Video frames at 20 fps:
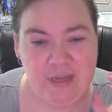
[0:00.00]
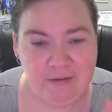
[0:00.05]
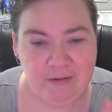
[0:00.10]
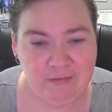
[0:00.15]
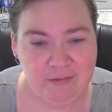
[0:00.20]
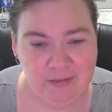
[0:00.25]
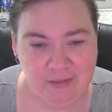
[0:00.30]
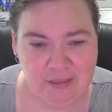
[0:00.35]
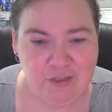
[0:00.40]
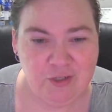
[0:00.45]

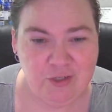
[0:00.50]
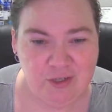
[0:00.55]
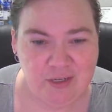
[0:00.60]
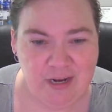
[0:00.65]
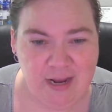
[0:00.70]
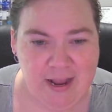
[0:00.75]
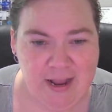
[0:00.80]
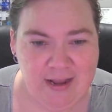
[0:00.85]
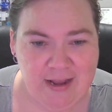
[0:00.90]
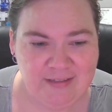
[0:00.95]
definitely
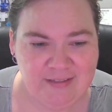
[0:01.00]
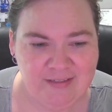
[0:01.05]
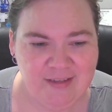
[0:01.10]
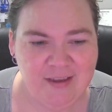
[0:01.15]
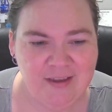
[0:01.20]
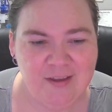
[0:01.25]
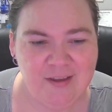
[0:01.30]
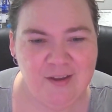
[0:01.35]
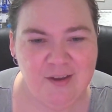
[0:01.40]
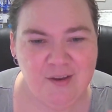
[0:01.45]
should ask
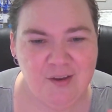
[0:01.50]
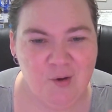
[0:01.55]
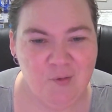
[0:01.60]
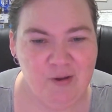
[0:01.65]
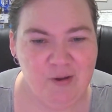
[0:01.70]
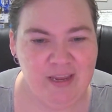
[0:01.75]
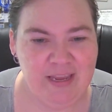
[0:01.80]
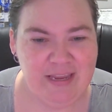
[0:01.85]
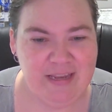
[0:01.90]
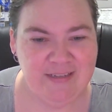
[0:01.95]

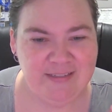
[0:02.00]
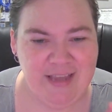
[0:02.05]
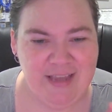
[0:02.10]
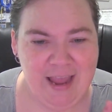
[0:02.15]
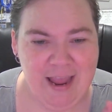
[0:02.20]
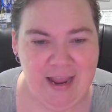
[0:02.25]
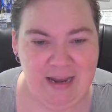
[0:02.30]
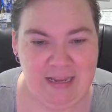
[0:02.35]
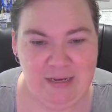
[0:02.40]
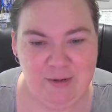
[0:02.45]
going into
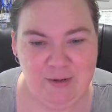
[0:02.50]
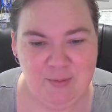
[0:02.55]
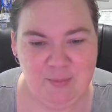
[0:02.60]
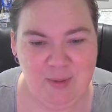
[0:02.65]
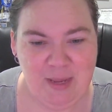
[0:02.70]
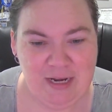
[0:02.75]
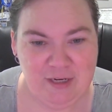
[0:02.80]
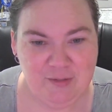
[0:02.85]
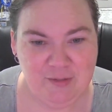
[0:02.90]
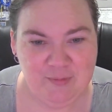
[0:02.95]
any new
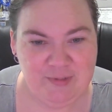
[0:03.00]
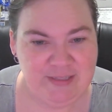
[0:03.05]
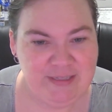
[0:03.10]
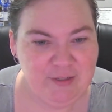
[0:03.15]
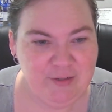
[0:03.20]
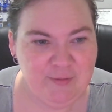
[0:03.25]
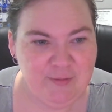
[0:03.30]
management